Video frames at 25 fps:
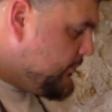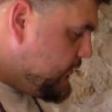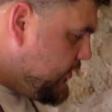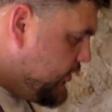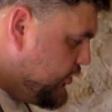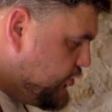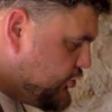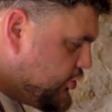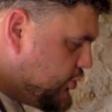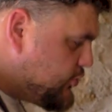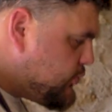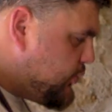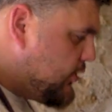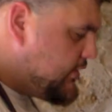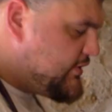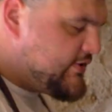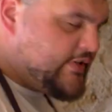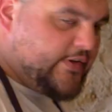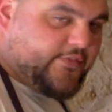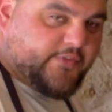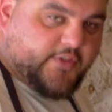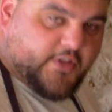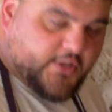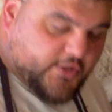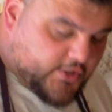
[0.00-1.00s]
You just want
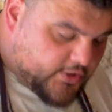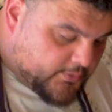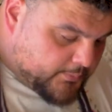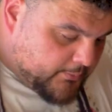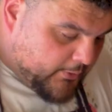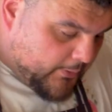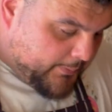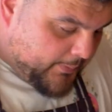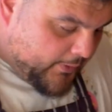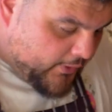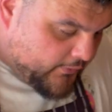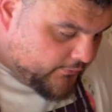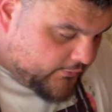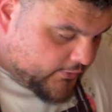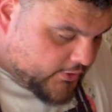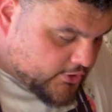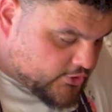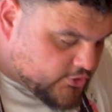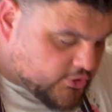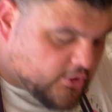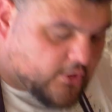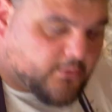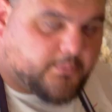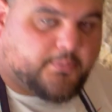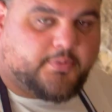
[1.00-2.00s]
something that you can mop over the
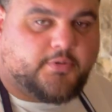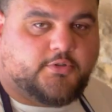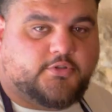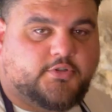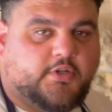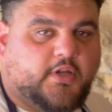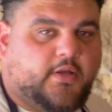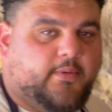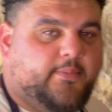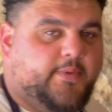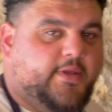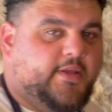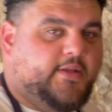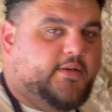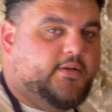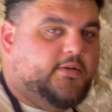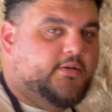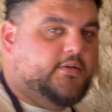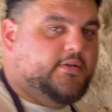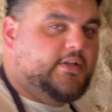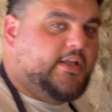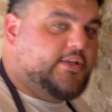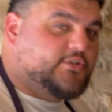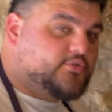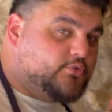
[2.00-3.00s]
top. Do you know what I
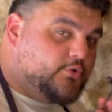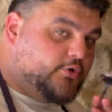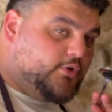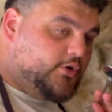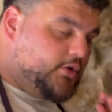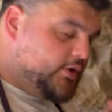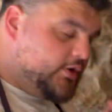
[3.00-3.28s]
mean? That's all you're